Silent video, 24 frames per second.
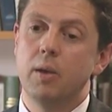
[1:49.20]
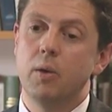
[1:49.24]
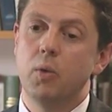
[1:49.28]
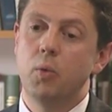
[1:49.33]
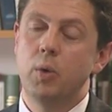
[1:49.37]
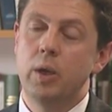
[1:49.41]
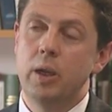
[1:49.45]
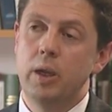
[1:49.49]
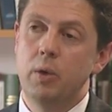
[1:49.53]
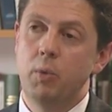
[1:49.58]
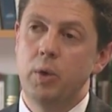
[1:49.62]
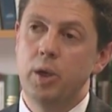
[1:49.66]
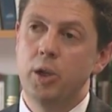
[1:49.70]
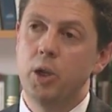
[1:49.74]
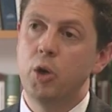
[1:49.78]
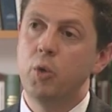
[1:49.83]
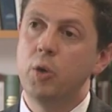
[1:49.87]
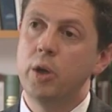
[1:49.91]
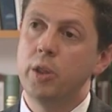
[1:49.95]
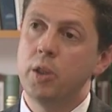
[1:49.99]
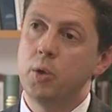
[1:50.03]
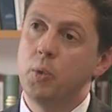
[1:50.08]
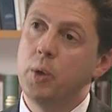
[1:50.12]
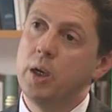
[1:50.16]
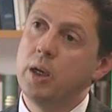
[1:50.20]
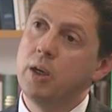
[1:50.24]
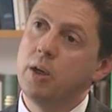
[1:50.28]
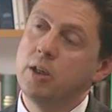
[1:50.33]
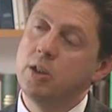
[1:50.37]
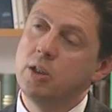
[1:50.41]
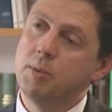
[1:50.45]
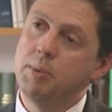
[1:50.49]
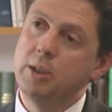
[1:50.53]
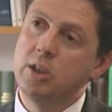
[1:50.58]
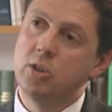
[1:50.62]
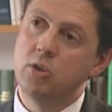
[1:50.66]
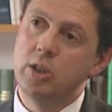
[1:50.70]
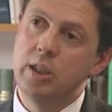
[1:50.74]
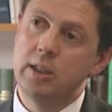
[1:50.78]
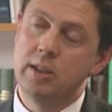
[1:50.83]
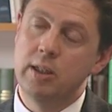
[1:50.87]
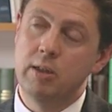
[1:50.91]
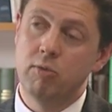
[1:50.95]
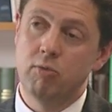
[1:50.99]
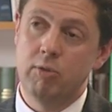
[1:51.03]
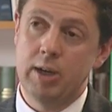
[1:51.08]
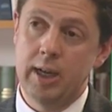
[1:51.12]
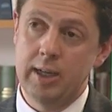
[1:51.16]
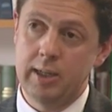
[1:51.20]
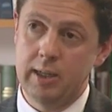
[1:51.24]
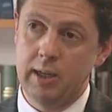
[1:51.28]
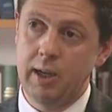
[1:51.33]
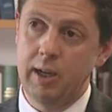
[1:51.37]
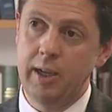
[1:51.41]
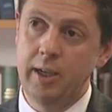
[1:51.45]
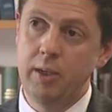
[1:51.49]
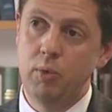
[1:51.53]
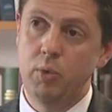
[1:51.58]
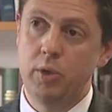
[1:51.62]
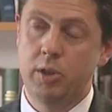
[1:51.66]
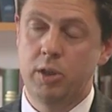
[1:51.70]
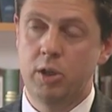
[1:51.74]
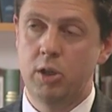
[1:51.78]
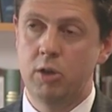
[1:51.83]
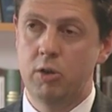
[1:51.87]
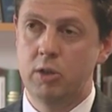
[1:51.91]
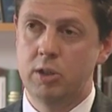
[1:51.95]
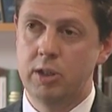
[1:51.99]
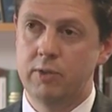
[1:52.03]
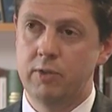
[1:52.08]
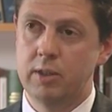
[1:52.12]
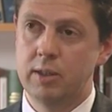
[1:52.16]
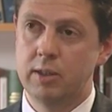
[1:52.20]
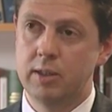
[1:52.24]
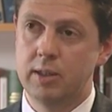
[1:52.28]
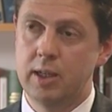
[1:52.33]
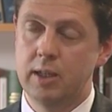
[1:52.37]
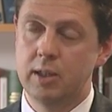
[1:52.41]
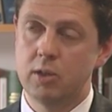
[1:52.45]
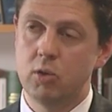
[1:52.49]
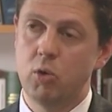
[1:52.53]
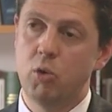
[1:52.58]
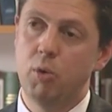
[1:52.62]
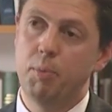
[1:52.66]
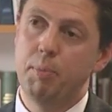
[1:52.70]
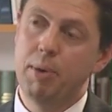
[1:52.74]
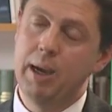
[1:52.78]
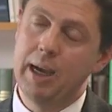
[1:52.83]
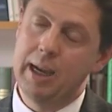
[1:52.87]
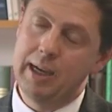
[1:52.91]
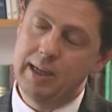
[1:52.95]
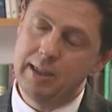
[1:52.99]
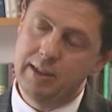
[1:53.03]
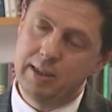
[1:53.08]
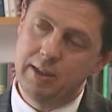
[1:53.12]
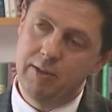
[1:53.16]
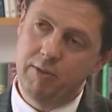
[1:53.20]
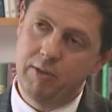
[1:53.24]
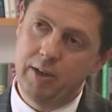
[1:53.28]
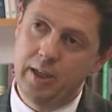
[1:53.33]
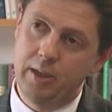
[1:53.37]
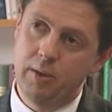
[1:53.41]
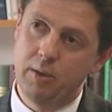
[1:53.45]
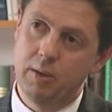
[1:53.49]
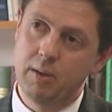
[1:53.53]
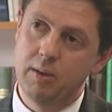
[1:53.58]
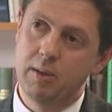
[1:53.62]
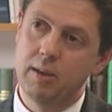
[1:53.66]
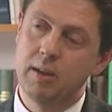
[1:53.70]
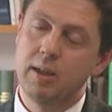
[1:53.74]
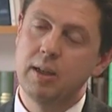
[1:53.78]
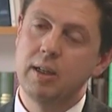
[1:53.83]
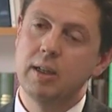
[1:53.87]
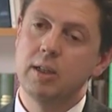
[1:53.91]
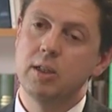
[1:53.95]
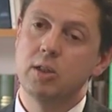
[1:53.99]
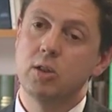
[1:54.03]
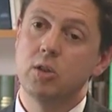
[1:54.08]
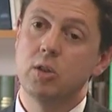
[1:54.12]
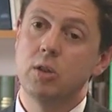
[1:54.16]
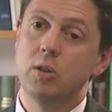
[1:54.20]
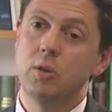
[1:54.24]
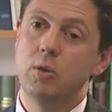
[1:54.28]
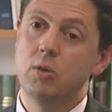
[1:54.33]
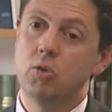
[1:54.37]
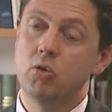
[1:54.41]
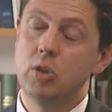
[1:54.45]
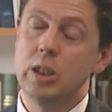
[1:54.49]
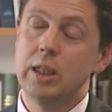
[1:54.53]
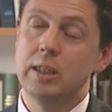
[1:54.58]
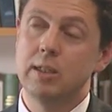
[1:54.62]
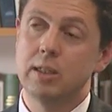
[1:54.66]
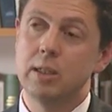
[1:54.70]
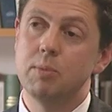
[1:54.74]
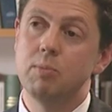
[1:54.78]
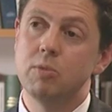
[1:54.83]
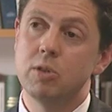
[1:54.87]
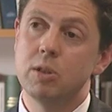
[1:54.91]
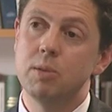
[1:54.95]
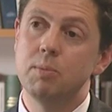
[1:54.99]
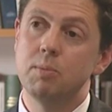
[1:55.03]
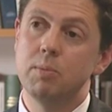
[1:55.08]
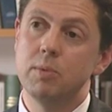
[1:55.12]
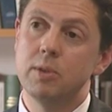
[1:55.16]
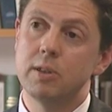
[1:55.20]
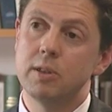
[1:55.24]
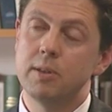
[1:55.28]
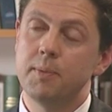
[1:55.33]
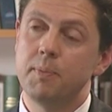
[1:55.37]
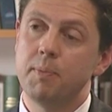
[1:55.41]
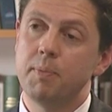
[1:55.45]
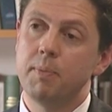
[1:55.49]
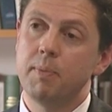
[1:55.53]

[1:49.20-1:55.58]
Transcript: we know whether we're going to be treating radically with curative intent or palliatively to treat symptoms,